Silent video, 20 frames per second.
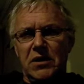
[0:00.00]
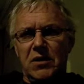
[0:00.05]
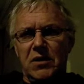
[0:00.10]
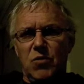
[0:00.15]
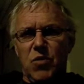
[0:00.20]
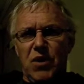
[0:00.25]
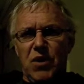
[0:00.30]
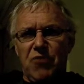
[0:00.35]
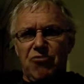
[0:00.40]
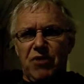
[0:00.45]
I'm
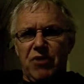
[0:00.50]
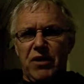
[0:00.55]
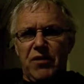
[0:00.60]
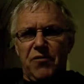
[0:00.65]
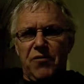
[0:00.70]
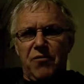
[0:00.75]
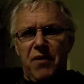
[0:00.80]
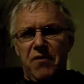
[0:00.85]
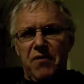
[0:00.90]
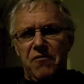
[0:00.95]
wondering
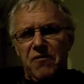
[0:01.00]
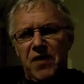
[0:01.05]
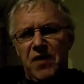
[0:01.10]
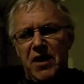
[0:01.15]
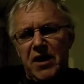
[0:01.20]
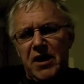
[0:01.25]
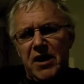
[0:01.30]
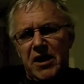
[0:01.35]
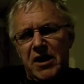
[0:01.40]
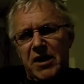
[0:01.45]
if my
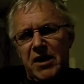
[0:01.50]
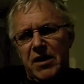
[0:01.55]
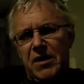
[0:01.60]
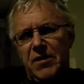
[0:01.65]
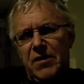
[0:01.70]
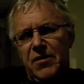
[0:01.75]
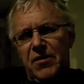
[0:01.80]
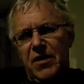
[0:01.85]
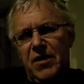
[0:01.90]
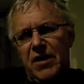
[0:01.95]
feeling
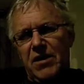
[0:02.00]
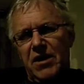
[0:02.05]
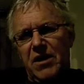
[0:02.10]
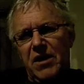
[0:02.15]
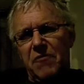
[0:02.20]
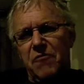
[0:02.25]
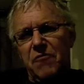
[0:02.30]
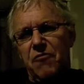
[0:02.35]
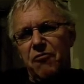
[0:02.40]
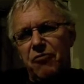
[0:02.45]
that
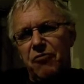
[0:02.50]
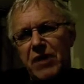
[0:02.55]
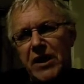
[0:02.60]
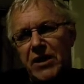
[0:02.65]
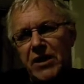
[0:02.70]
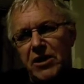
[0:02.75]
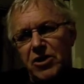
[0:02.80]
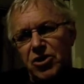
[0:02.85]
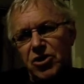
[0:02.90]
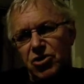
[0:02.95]
I'm free
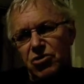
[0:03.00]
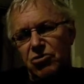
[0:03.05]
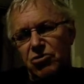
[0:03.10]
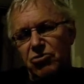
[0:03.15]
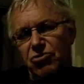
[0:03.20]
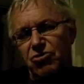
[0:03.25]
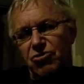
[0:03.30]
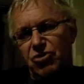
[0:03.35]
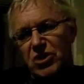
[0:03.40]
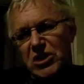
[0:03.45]
to
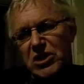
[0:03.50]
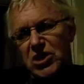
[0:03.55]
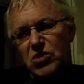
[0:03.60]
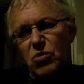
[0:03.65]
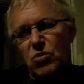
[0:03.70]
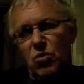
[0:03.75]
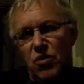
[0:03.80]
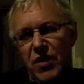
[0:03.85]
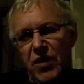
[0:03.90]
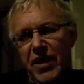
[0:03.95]
choose this
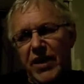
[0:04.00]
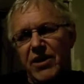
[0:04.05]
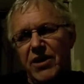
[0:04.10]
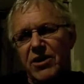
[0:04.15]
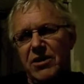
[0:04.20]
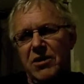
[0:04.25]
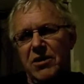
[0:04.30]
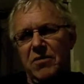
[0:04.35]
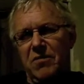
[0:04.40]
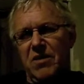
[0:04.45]
or that,
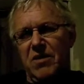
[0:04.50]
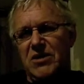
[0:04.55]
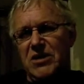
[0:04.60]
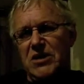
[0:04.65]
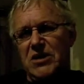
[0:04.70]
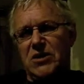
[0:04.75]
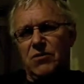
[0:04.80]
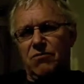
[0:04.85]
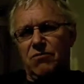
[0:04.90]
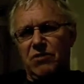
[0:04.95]
my
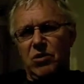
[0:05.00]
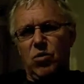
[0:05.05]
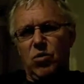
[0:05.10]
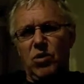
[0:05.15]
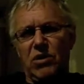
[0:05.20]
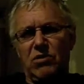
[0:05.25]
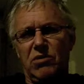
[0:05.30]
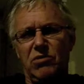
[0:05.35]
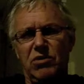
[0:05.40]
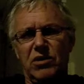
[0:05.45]
sense of free
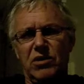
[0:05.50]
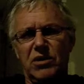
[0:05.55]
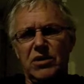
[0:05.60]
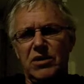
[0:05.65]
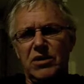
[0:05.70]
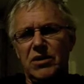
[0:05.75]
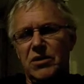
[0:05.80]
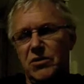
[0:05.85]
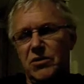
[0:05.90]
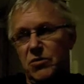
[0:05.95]
will,
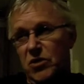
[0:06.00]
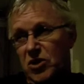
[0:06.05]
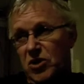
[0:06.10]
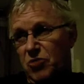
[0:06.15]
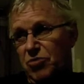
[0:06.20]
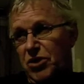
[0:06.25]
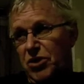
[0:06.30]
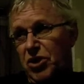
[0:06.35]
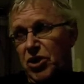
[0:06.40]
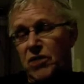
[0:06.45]
which is
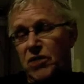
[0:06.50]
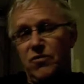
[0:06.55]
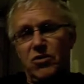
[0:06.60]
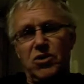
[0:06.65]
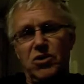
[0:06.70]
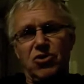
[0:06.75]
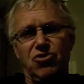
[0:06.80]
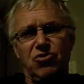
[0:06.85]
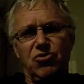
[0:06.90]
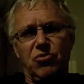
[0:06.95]
pretty
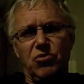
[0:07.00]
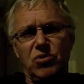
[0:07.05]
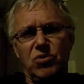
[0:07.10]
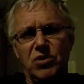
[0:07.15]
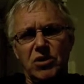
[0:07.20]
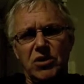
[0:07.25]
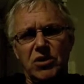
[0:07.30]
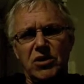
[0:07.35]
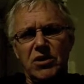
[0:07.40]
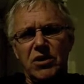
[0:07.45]
universal,
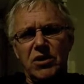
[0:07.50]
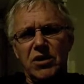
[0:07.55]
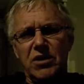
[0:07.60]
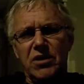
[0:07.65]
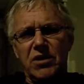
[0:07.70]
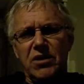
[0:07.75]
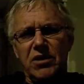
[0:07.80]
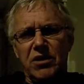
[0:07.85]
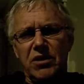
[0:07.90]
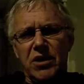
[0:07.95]

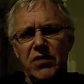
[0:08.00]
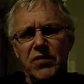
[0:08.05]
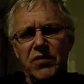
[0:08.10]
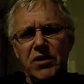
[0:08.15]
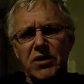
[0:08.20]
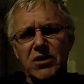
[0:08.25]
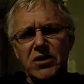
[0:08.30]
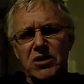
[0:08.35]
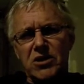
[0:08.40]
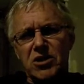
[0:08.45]
if it
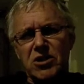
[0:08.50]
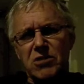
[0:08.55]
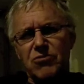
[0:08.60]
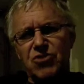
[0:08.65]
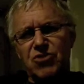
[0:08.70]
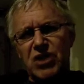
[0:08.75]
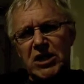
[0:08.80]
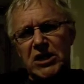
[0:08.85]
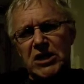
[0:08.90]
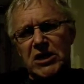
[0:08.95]
is the
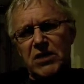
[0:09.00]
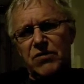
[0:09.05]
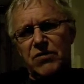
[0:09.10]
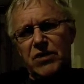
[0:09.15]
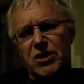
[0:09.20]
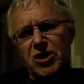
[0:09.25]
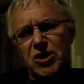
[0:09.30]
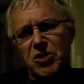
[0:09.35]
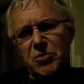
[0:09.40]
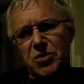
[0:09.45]
subjective
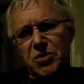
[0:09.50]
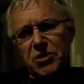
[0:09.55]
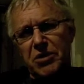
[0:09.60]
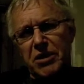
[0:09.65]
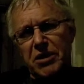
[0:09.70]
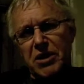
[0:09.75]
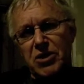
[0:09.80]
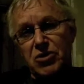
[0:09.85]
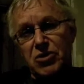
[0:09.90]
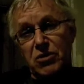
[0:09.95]

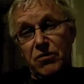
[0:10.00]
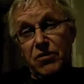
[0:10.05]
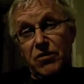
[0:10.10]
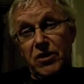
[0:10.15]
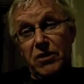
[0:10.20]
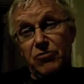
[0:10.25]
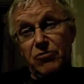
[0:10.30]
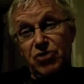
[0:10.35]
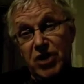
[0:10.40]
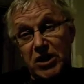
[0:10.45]
experience of the
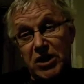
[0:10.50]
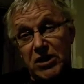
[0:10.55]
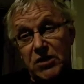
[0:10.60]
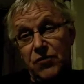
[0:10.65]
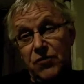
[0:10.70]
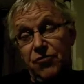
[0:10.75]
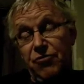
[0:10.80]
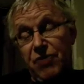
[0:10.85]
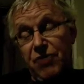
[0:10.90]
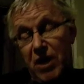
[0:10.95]

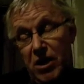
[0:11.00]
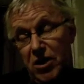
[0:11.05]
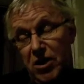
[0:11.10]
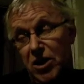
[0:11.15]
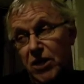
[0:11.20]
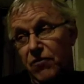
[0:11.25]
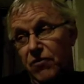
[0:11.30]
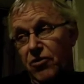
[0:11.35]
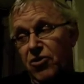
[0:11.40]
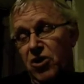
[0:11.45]
objective
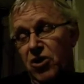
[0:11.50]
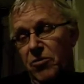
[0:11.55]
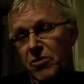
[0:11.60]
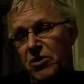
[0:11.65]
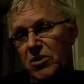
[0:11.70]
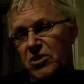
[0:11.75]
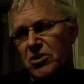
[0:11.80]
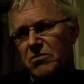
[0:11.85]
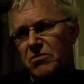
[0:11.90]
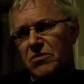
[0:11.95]
reality of
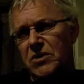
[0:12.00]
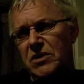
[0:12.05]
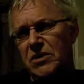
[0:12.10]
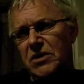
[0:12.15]
determinism.